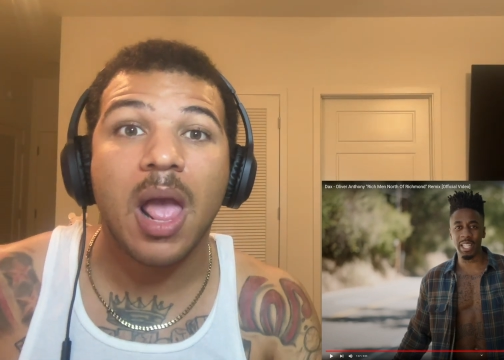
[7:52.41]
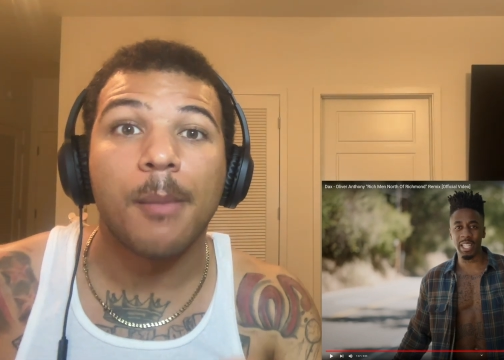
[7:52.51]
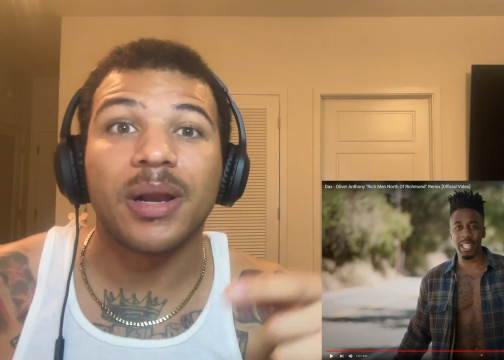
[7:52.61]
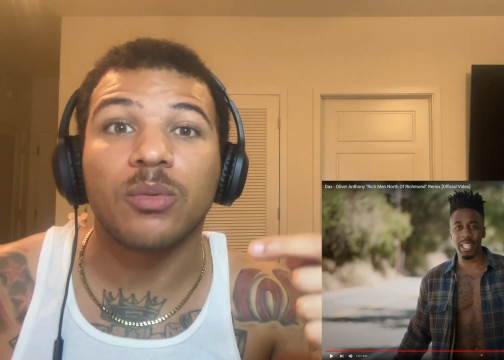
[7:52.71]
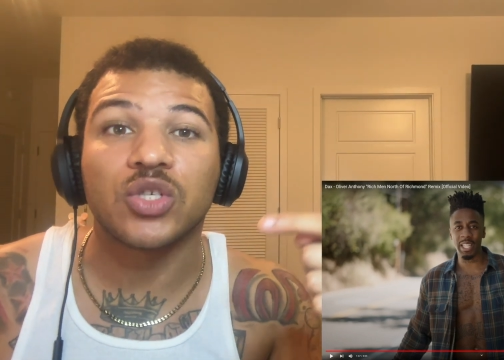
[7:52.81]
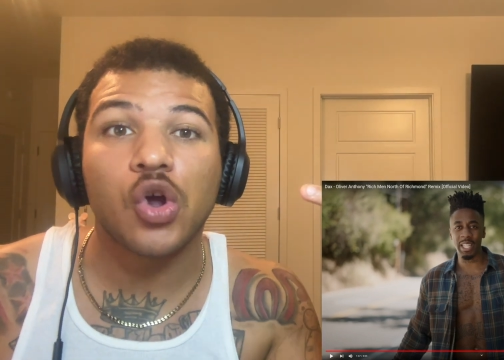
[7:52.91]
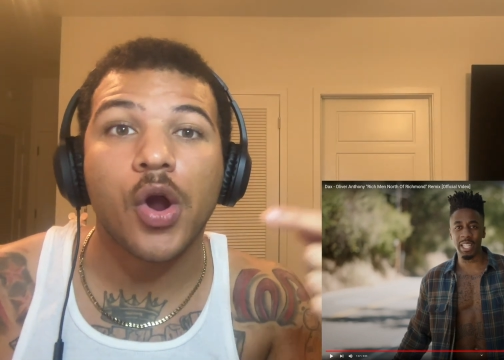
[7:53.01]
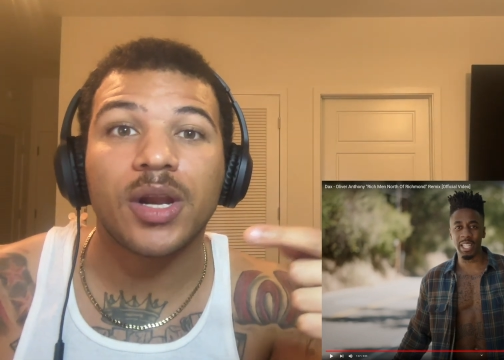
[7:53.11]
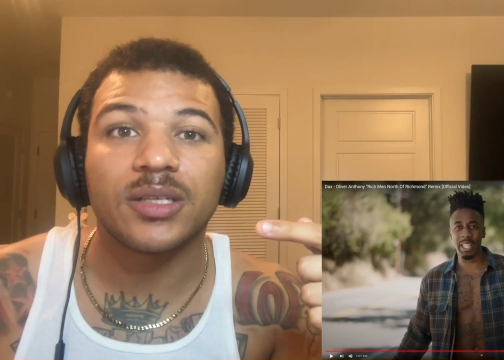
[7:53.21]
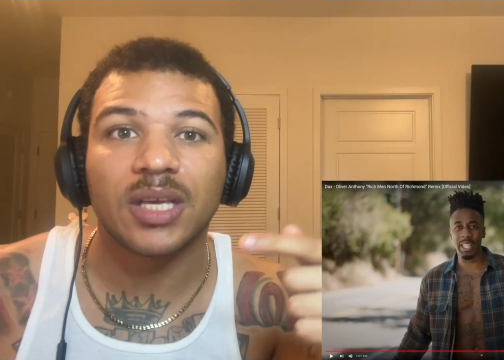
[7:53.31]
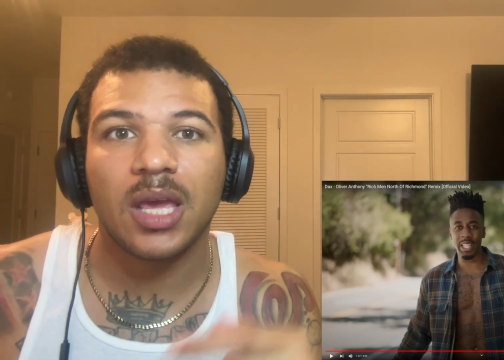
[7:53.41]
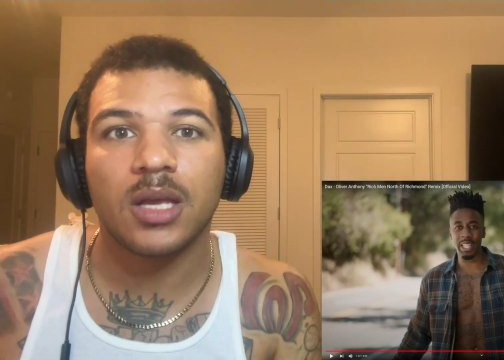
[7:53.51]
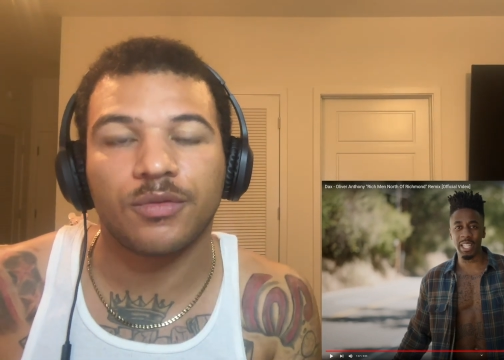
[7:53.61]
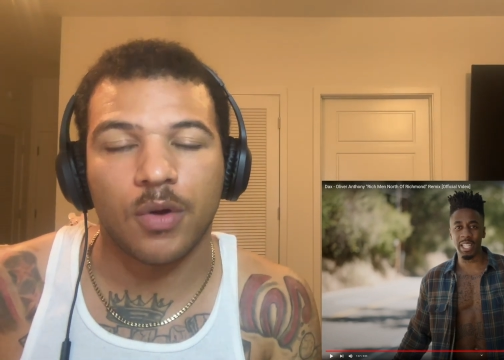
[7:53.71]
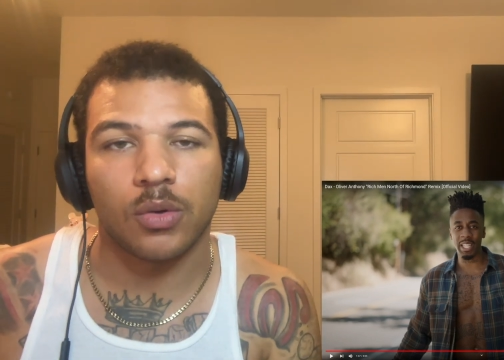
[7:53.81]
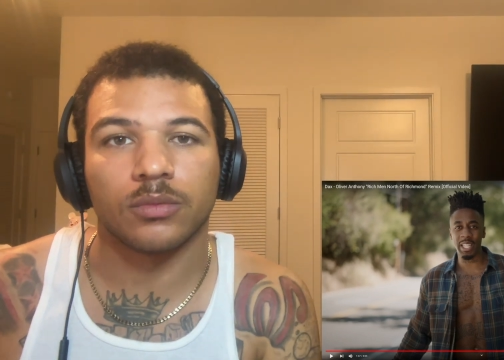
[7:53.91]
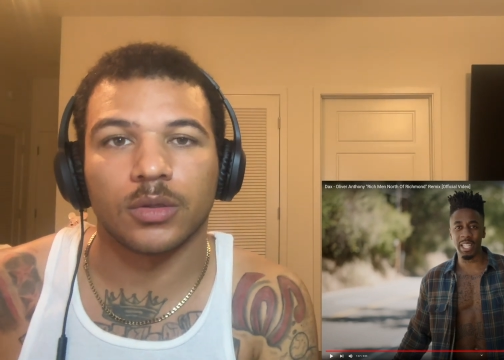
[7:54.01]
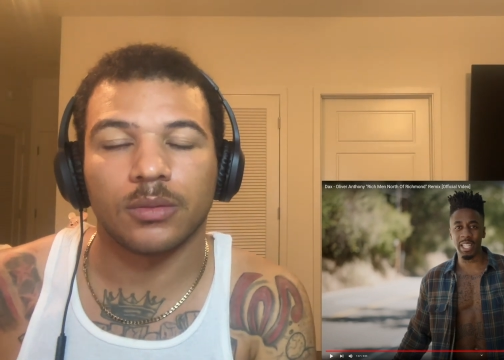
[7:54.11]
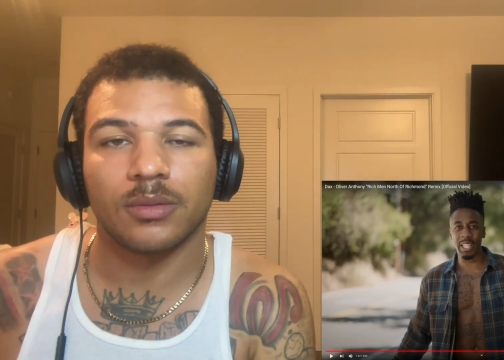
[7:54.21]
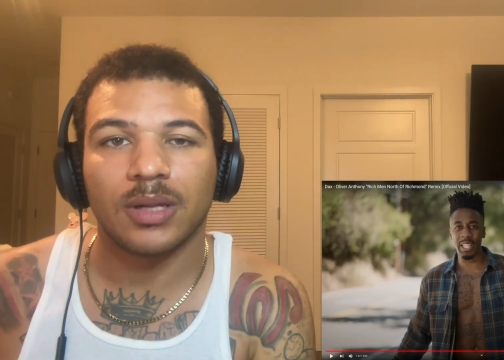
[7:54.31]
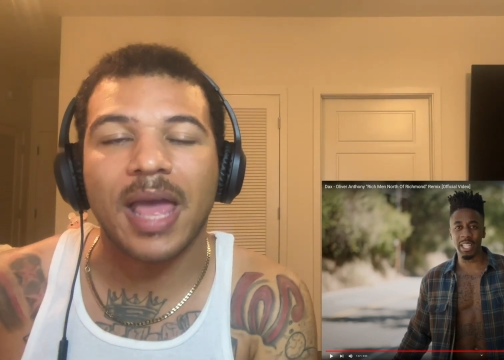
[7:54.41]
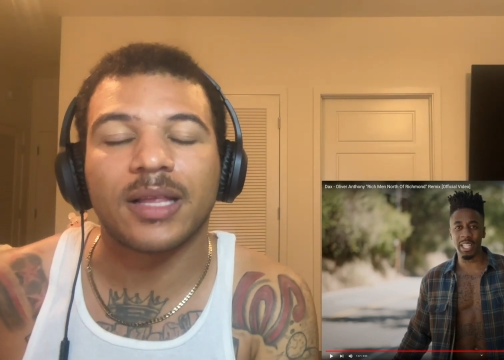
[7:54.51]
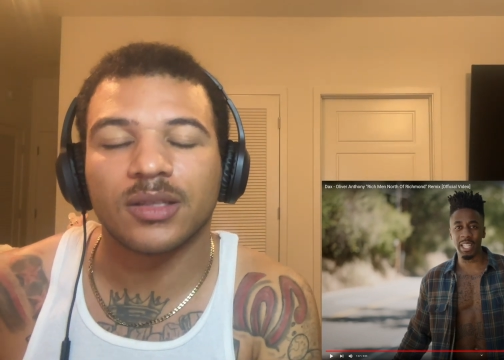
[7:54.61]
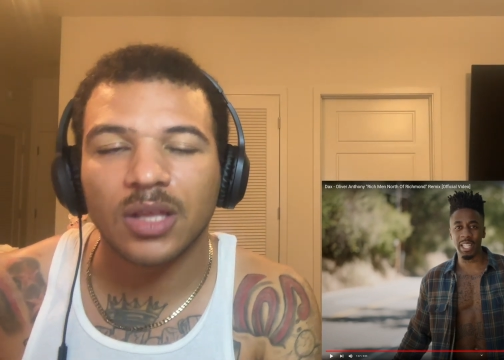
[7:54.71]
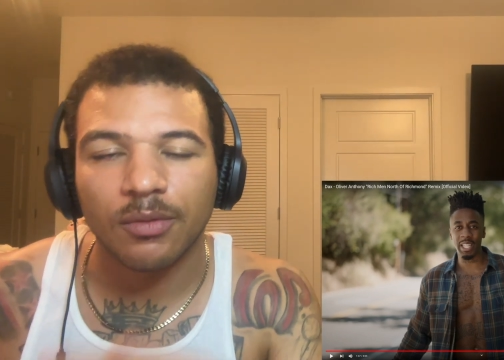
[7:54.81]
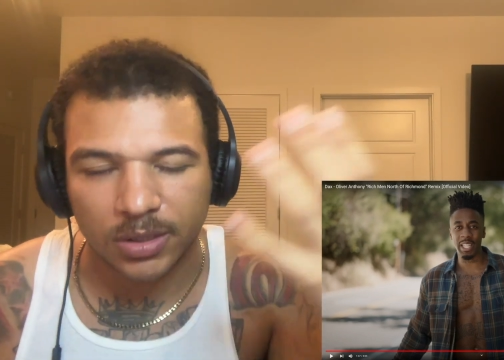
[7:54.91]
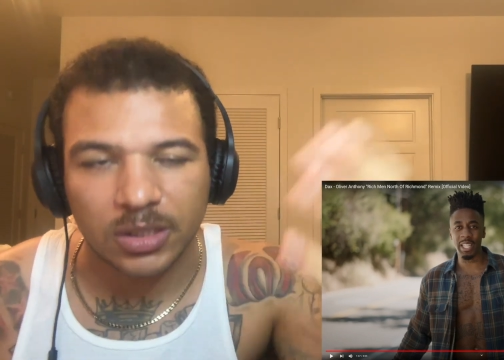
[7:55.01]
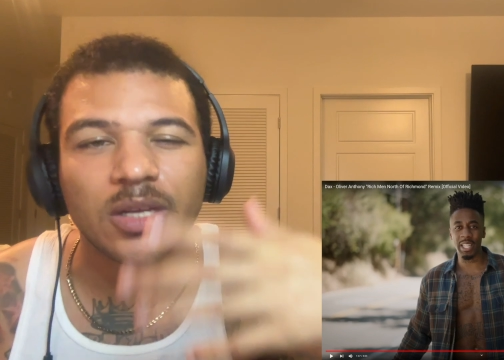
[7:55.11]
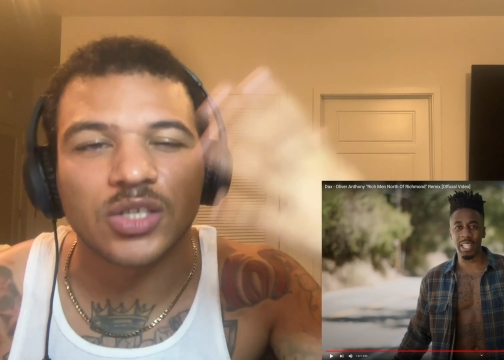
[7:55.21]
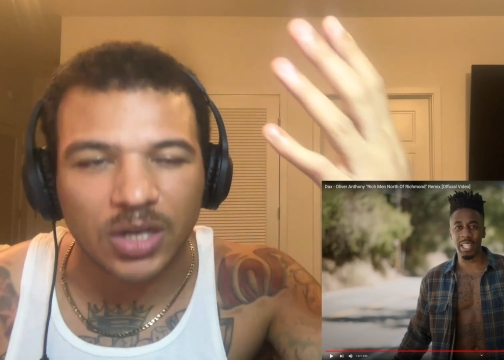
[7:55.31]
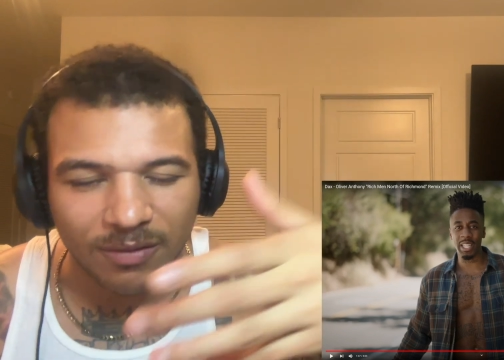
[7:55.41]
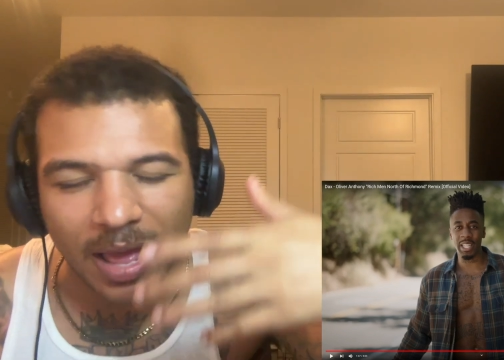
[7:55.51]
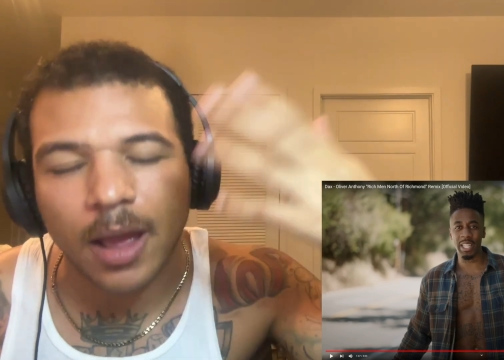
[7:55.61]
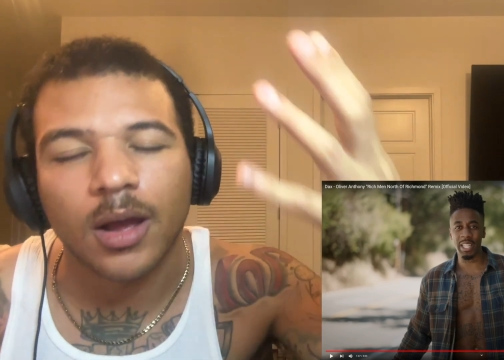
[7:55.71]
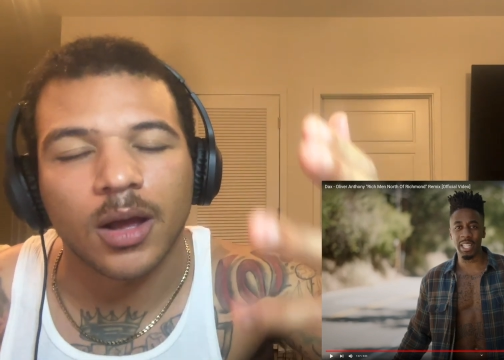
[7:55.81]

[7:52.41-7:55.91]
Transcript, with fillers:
Speaker 1: But it was targeted to kids' phones. Like, the retention of, like,